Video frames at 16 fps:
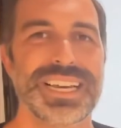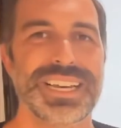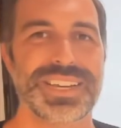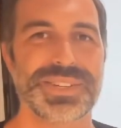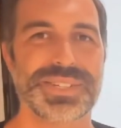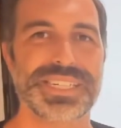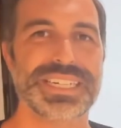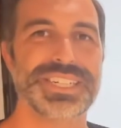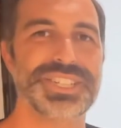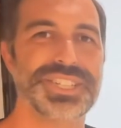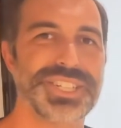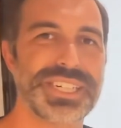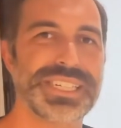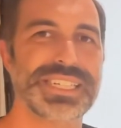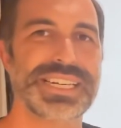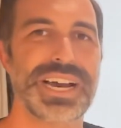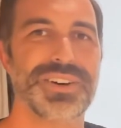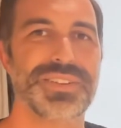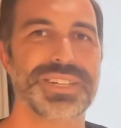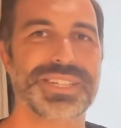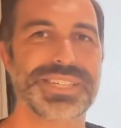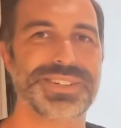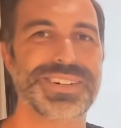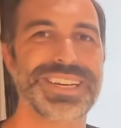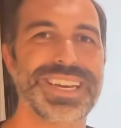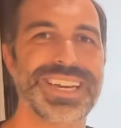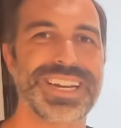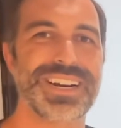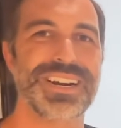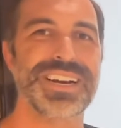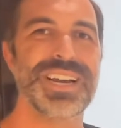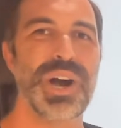You see just down the street
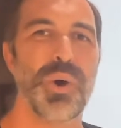here,